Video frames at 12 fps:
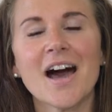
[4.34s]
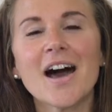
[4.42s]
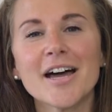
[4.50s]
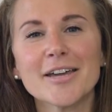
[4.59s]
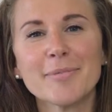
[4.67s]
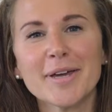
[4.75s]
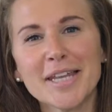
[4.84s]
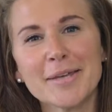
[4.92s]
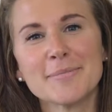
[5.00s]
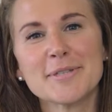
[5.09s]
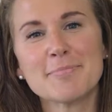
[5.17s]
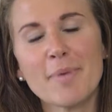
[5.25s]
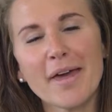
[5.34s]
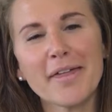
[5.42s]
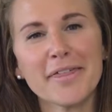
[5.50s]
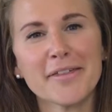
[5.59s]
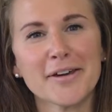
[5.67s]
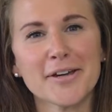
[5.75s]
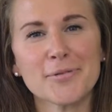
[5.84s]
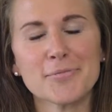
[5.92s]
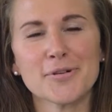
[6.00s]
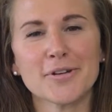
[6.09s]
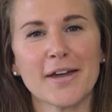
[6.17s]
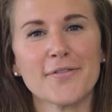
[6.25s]
Hi, my name is Beth. I
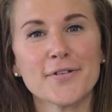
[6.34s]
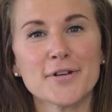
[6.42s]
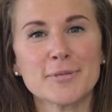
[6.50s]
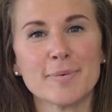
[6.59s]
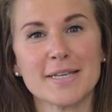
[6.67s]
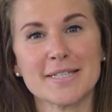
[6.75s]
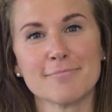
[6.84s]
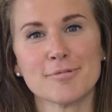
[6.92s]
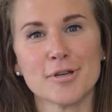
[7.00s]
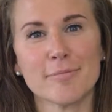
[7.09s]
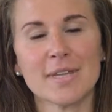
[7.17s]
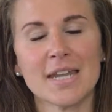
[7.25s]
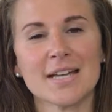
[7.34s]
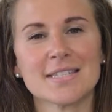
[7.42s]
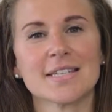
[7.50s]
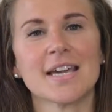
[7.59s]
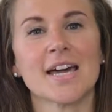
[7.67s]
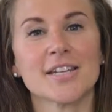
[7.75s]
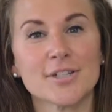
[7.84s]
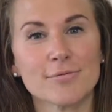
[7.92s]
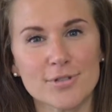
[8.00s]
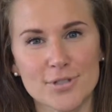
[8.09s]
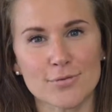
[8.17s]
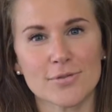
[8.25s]
work at First Base Employment as a
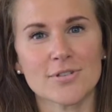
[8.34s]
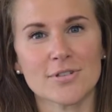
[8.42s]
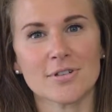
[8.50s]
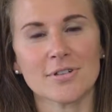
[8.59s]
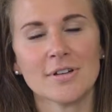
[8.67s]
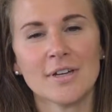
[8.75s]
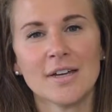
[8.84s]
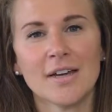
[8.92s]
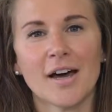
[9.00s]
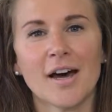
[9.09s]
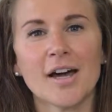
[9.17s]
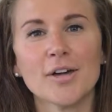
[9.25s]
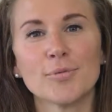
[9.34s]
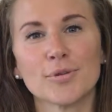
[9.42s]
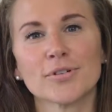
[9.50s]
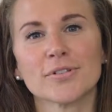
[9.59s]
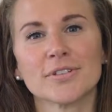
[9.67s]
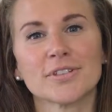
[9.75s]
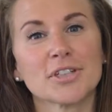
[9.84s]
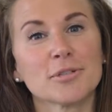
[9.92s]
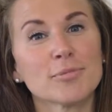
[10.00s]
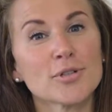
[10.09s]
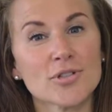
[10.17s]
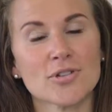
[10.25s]
candidate resourcer. I work on the
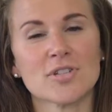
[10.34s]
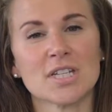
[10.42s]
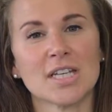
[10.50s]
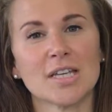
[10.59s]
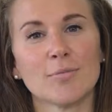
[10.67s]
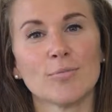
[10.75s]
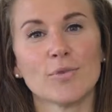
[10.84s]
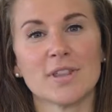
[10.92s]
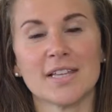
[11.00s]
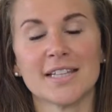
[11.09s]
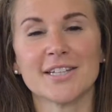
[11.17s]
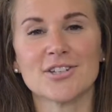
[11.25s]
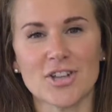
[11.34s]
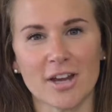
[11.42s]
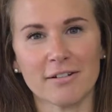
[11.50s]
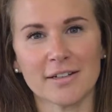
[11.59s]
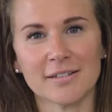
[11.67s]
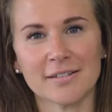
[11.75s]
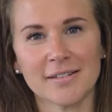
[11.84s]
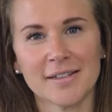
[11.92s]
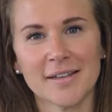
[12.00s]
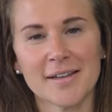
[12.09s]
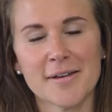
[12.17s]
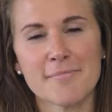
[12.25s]
commercial team with Lily and Sharon.
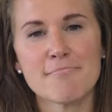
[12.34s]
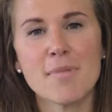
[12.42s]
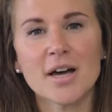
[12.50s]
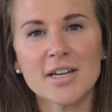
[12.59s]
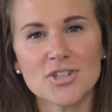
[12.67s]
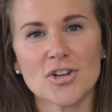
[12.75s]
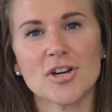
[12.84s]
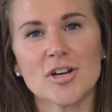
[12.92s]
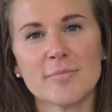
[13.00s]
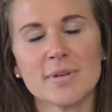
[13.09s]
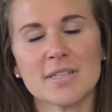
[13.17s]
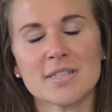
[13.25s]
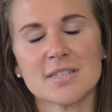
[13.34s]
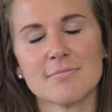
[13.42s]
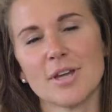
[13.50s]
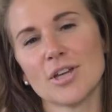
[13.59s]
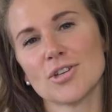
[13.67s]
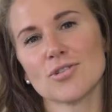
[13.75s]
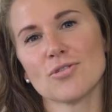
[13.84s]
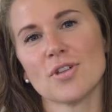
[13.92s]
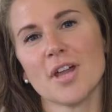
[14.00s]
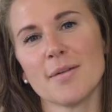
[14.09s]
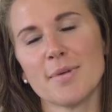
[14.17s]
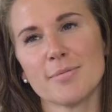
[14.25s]
My job is to make sure
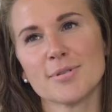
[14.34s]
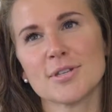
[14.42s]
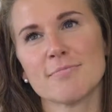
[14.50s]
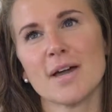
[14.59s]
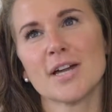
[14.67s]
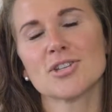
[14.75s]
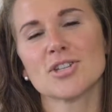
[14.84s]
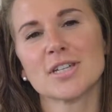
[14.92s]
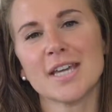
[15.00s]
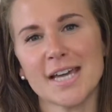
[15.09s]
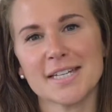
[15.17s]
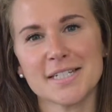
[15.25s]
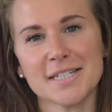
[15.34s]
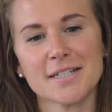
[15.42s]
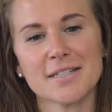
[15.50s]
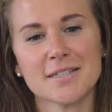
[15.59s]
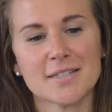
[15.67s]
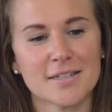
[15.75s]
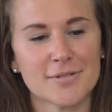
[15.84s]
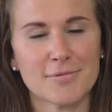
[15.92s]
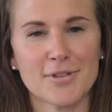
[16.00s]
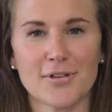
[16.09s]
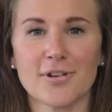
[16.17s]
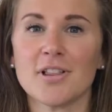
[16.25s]
that I'm able to match candidates
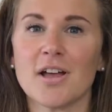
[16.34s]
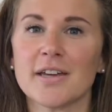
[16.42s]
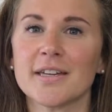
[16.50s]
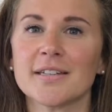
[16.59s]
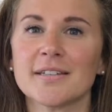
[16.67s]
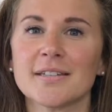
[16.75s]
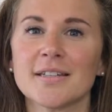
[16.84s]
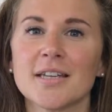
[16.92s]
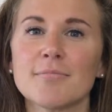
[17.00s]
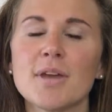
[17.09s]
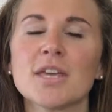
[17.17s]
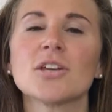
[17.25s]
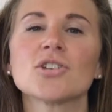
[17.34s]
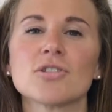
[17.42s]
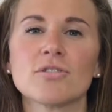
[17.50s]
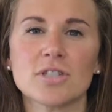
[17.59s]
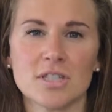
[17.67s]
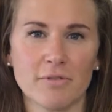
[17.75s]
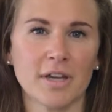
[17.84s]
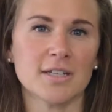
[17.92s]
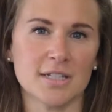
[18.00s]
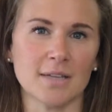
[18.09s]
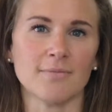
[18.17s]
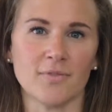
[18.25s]
with our client and making sure it's the
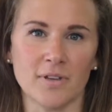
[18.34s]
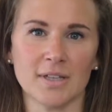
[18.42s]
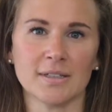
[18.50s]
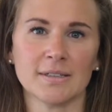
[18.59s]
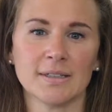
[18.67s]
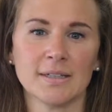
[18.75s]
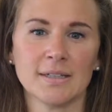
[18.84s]
right team fit.